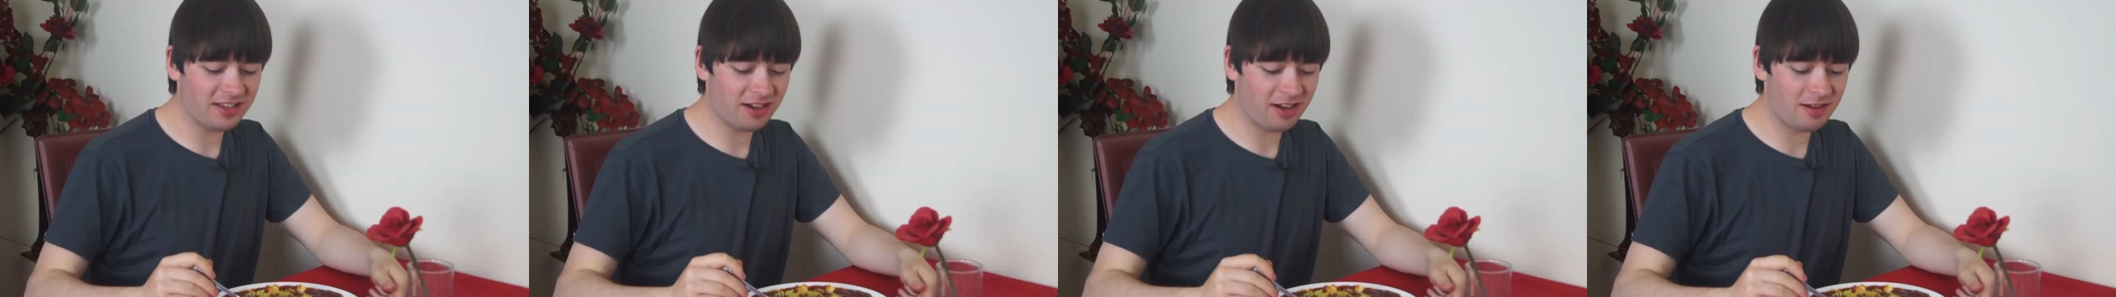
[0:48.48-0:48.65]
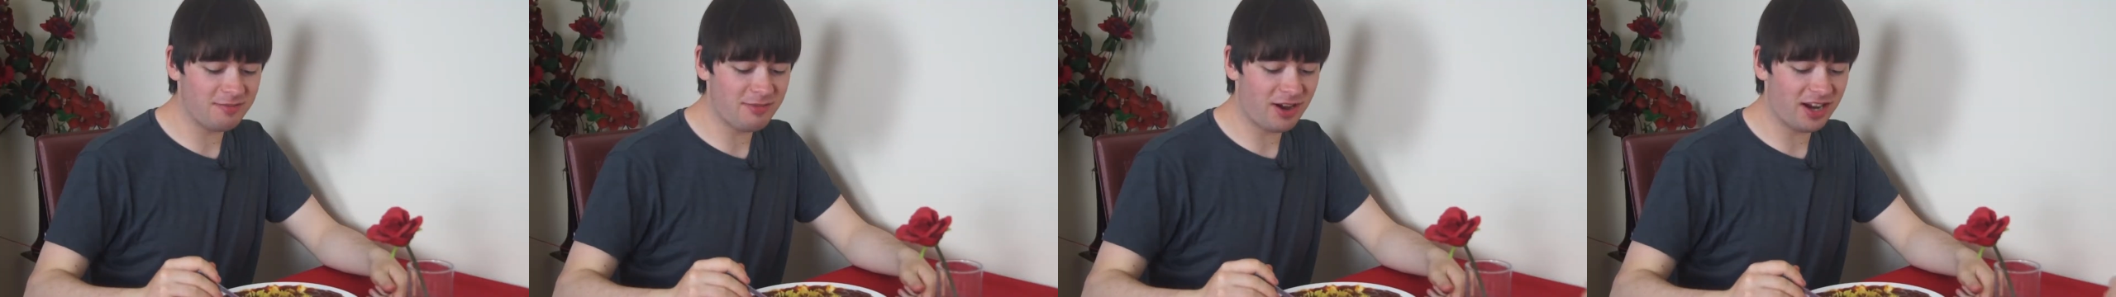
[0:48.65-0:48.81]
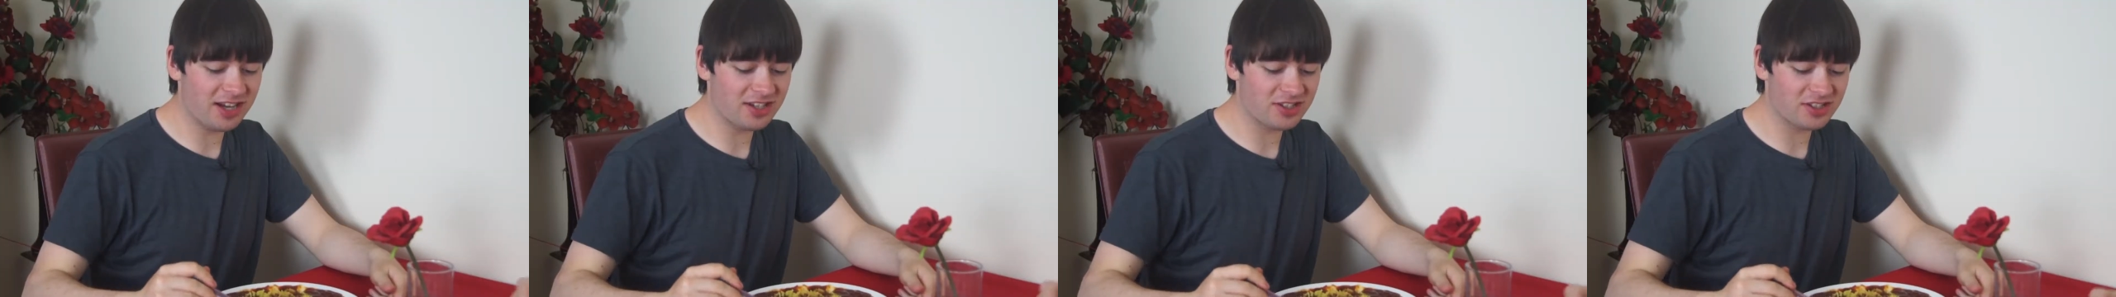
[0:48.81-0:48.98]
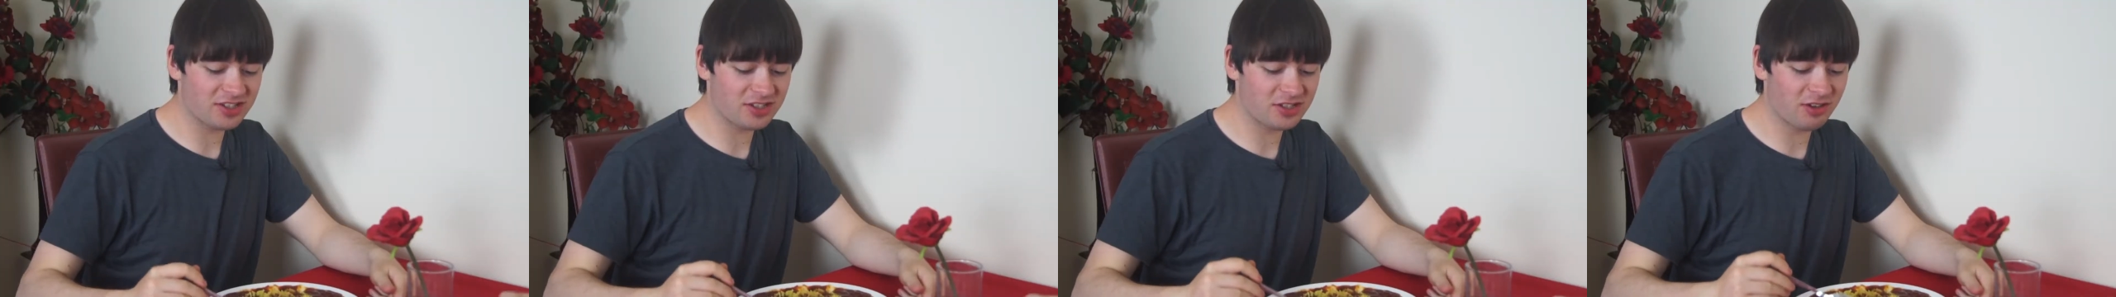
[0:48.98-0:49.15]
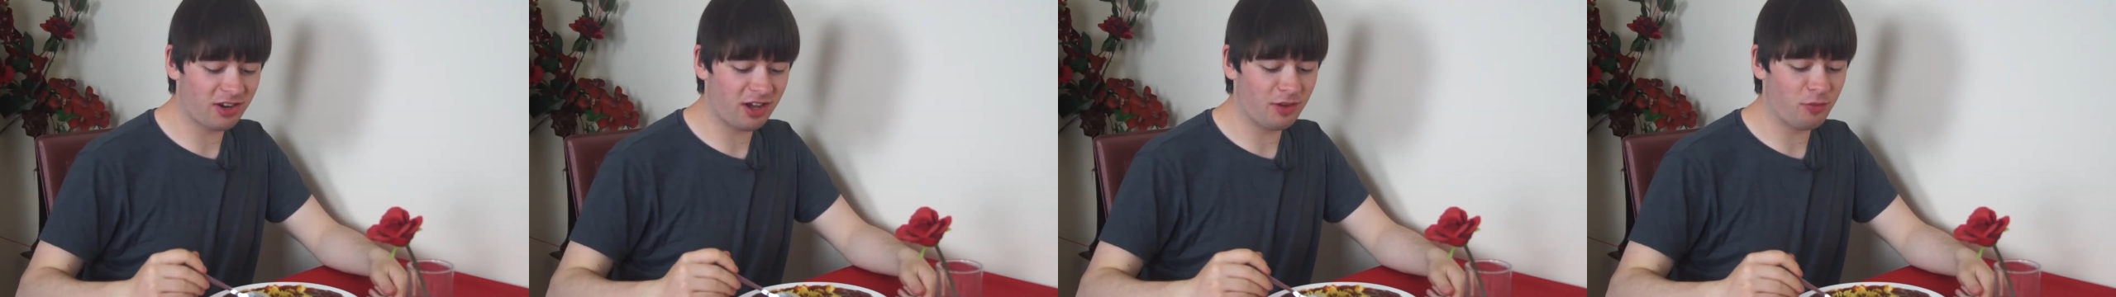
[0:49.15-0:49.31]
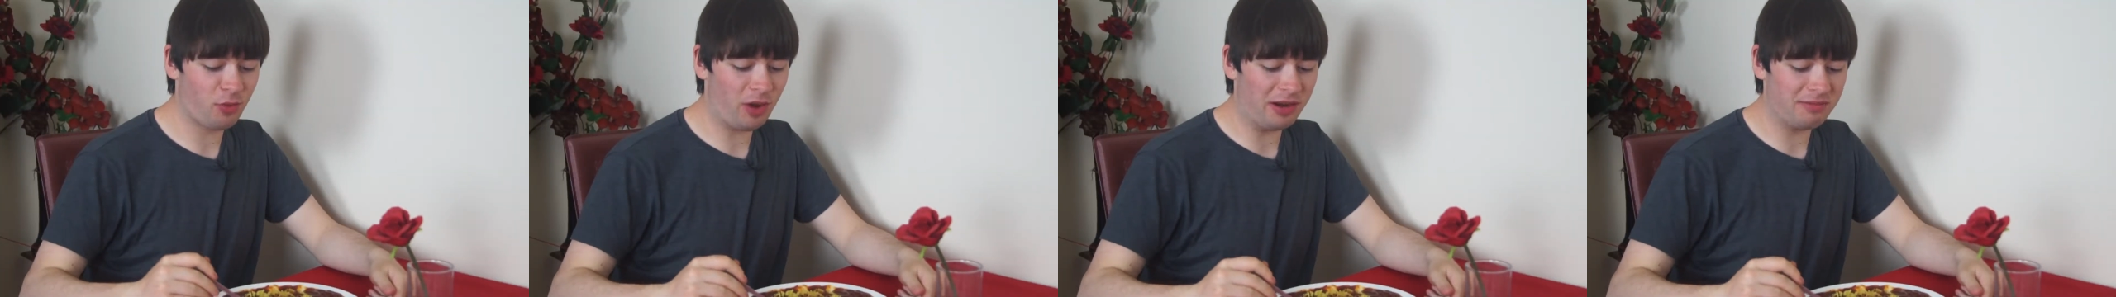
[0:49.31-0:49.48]
that I might just do
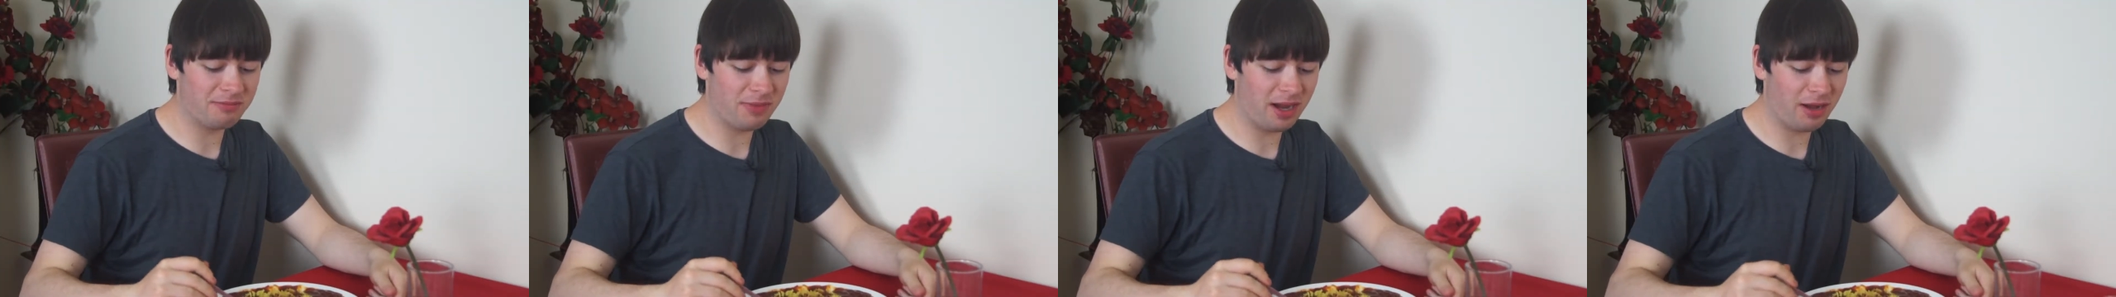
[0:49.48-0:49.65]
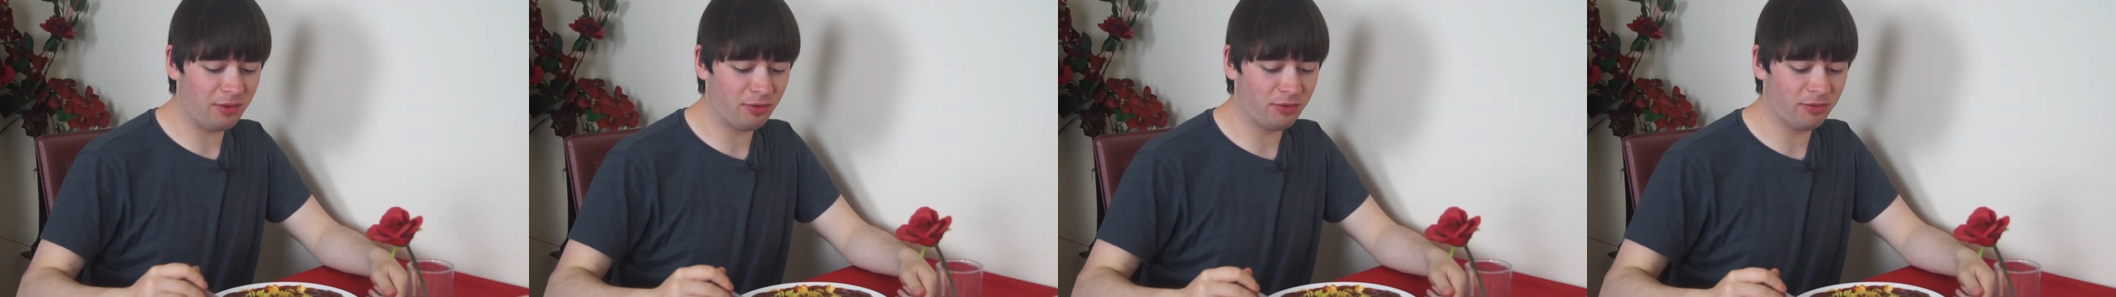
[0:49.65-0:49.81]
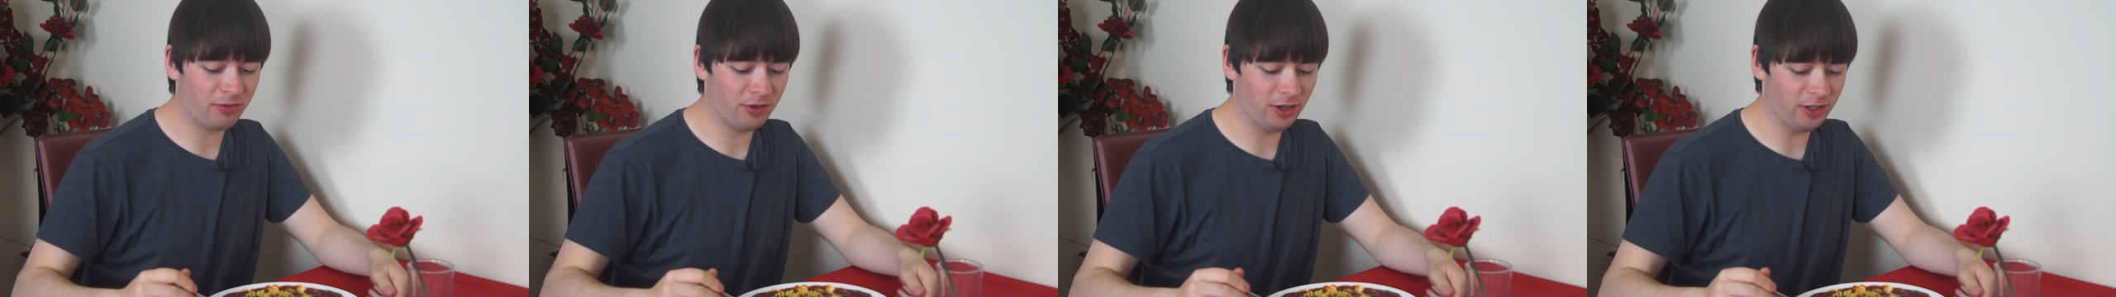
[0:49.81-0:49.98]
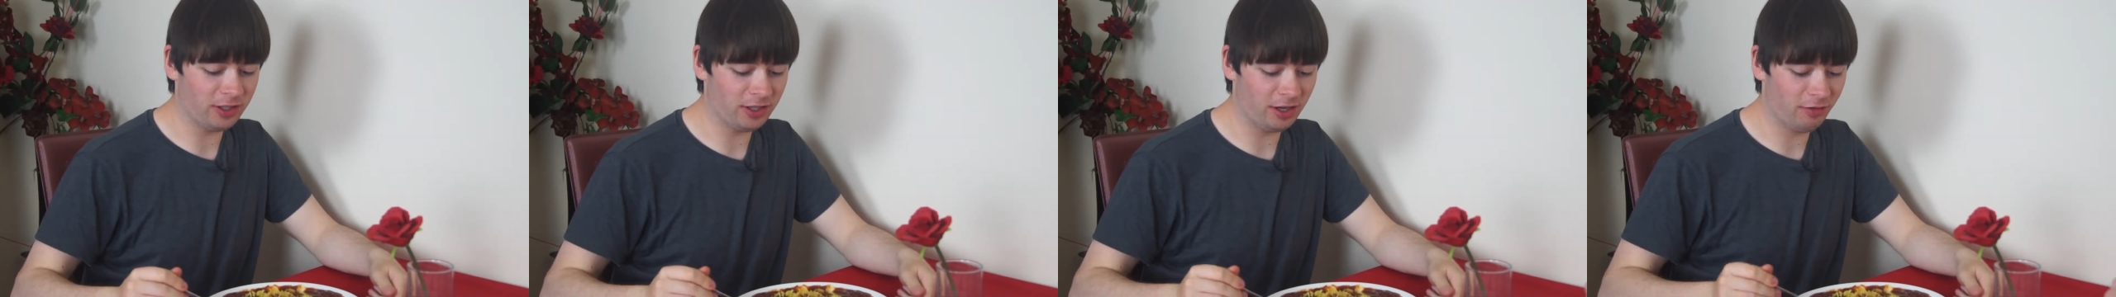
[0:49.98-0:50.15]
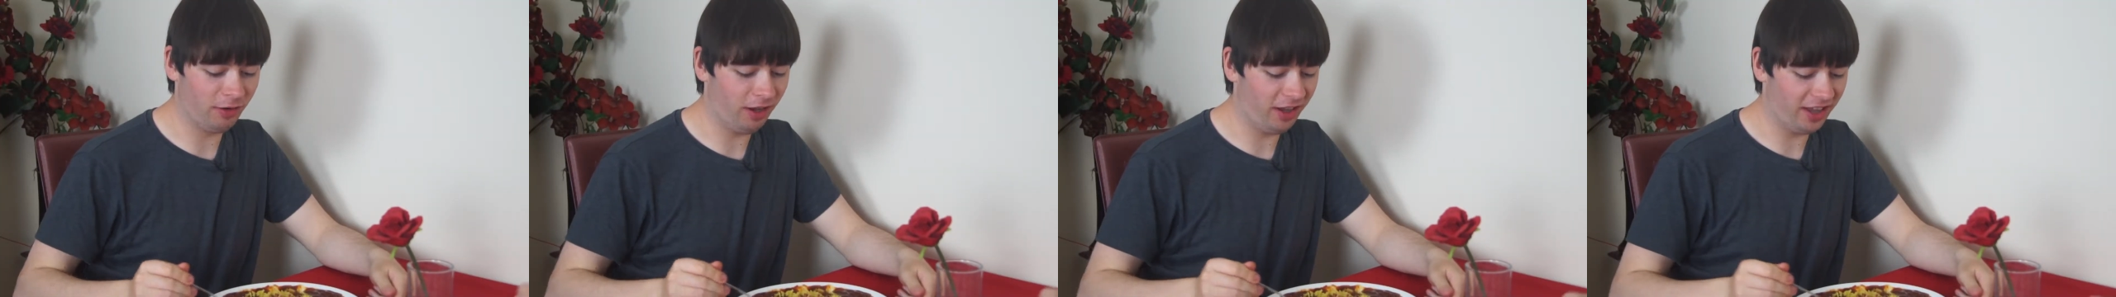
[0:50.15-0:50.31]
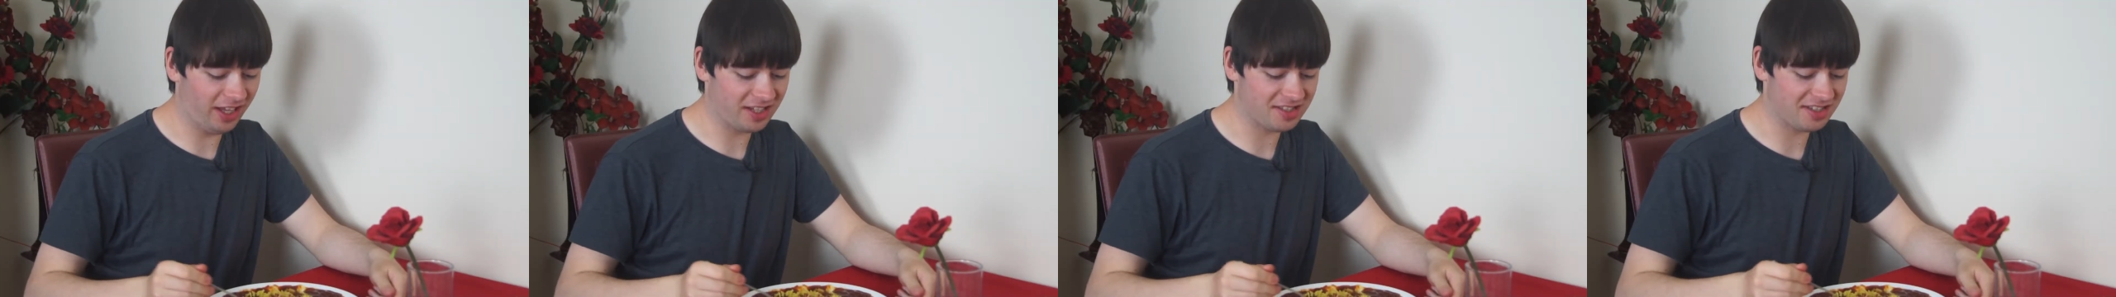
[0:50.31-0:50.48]
like one mouthful and go,
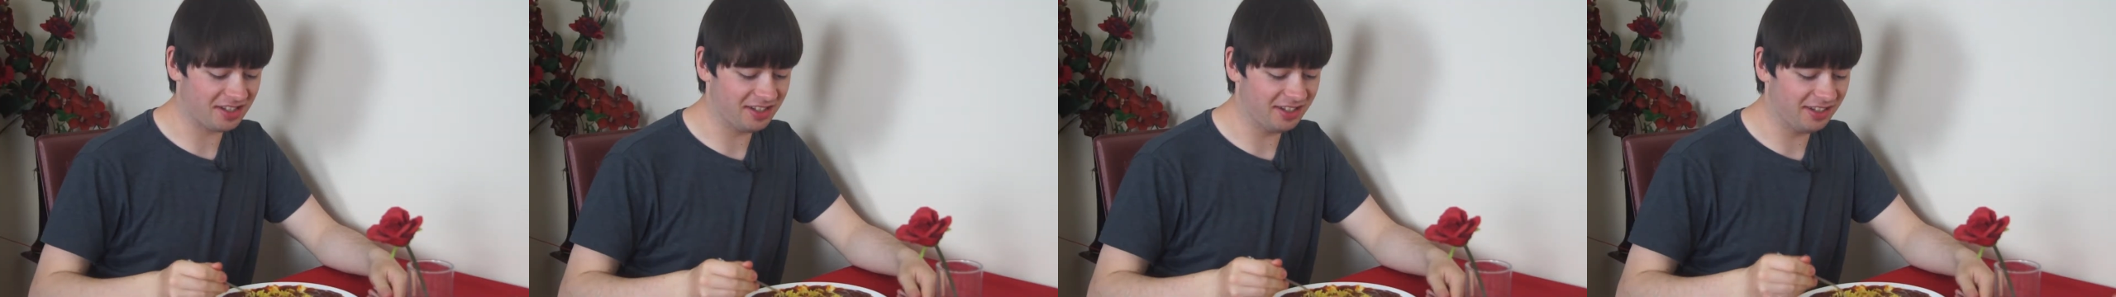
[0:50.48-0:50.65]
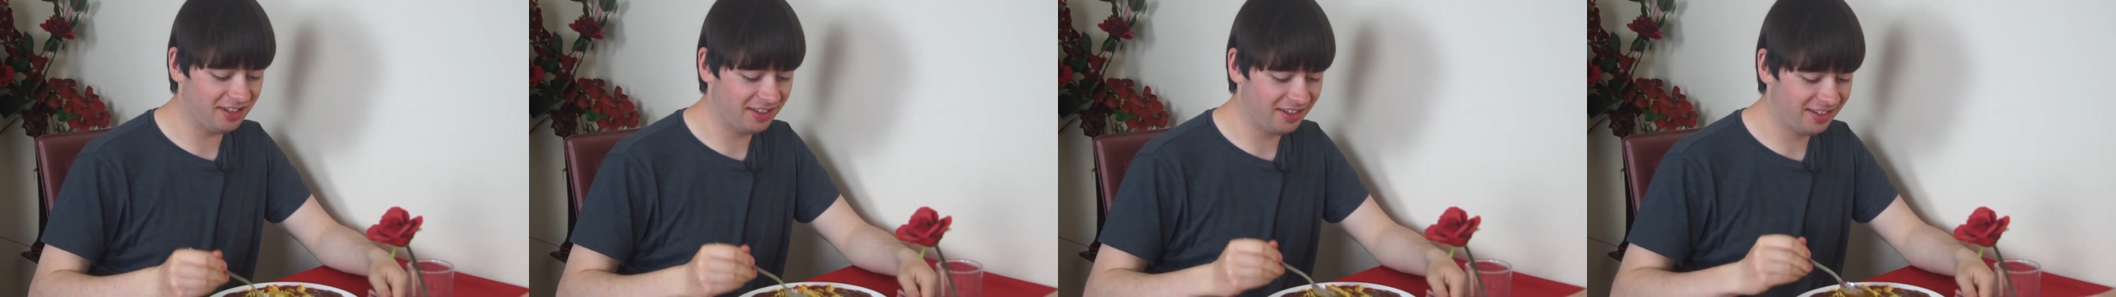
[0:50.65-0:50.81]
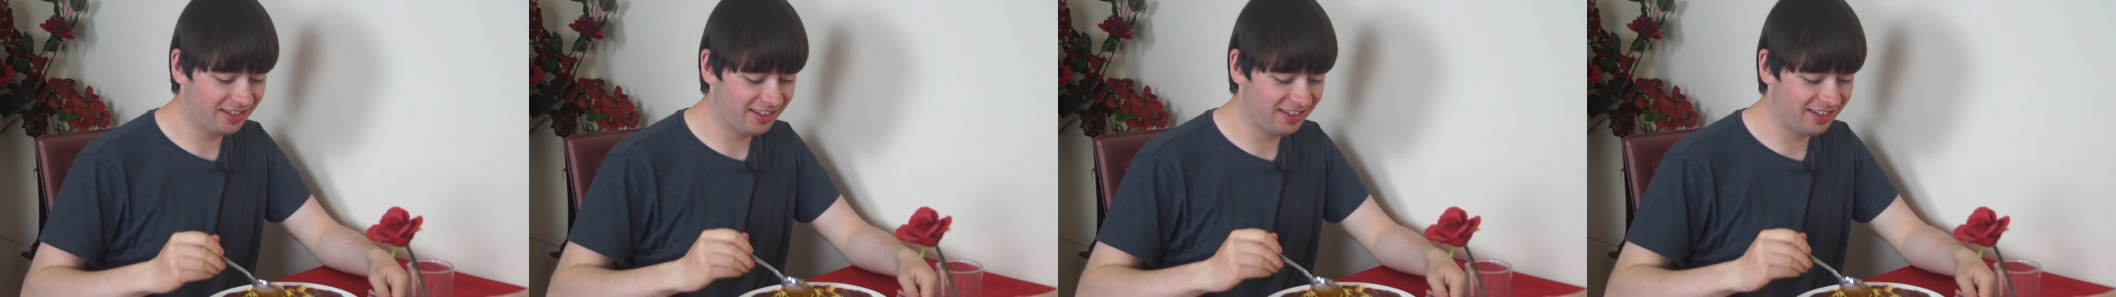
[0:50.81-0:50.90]
right, that's it.